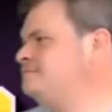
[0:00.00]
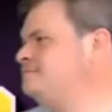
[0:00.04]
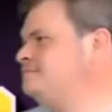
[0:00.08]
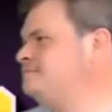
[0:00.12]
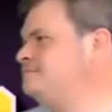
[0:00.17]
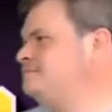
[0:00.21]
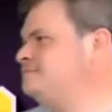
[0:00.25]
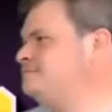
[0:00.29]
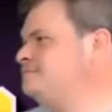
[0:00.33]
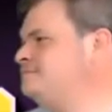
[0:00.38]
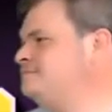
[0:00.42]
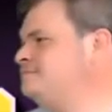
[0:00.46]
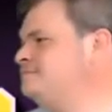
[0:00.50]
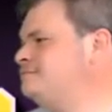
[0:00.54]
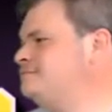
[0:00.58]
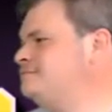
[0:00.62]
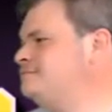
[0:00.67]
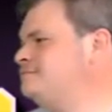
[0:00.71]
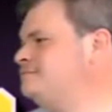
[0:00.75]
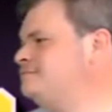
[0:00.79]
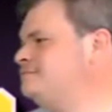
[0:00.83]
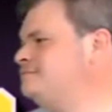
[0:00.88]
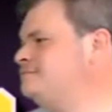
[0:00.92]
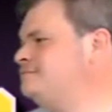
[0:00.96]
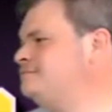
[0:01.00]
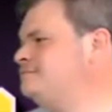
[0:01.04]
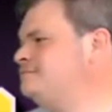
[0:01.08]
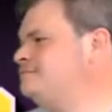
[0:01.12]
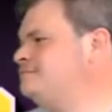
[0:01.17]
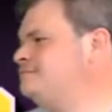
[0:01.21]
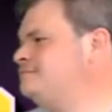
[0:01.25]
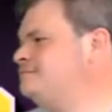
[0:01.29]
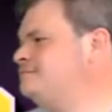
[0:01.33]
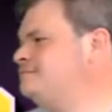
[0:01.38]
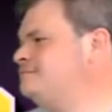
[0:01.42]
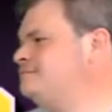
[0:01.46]

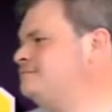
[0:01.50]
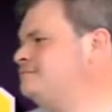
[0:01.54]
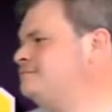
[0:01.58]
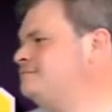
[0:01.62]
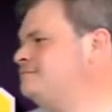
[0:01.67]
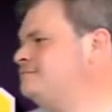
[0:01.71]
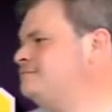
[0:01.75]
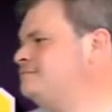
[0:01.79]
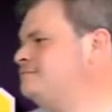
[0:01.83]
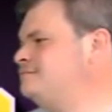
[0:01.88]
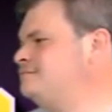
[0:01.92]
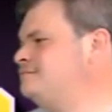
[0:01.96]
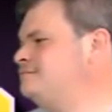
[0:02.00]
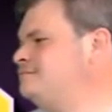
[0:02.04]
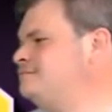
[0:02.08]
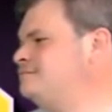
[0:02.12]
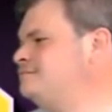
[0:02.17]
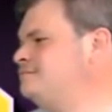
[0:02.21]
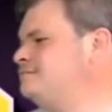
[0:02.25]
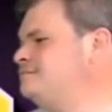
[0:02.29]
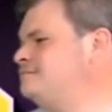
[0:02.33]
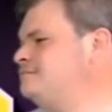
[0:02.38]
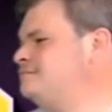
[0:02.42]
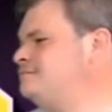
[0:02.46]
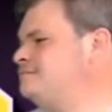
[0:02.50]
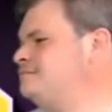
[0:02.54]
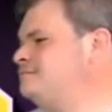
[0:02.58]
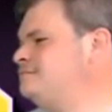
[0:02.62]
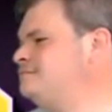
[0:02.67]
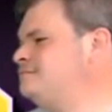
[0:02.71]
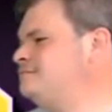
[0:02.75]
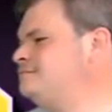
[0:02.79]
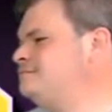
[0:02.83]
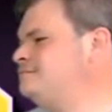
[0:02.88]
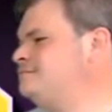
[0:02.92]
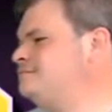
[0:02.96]

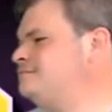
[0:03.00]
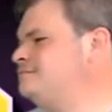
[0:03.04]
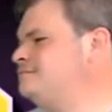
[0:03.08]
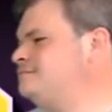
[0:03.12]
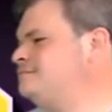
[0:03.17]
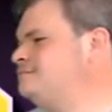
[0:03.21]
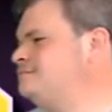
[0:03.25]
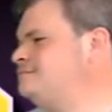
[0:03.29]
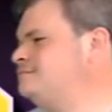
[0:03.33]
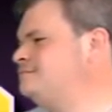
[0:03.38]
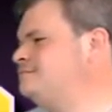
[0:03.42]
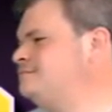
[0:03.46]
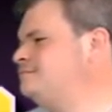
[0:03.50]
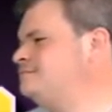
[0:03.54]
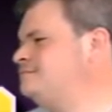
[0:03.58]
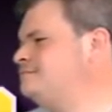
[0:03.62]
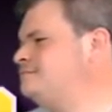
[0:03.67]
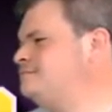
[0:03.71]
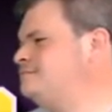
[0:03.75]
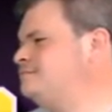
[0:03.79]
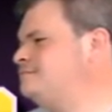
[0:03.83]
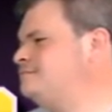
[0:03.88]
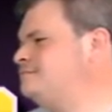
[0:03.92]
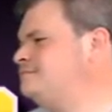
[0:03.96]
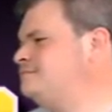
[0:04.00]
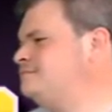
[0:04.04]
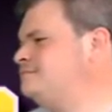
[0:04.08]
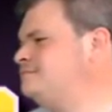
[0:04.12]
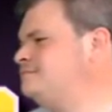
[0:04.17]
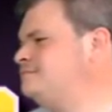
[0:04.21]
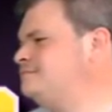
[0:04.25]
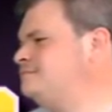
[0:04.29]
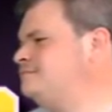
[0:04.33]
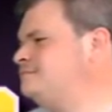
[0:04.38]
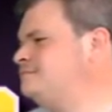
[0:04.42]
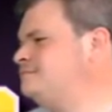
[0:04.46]

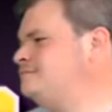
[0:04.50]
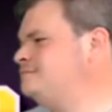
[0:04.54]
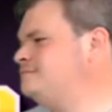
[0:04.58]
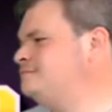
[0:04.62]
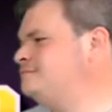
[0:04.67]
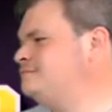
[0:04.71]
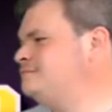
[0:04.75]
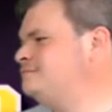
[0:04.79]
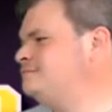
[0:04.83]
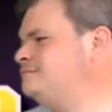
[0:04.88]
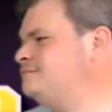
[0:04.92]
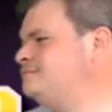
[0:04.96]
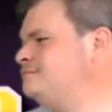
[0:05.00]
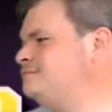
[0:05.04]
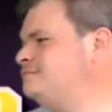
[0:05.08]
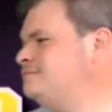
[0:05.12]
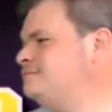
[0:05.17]
(silent)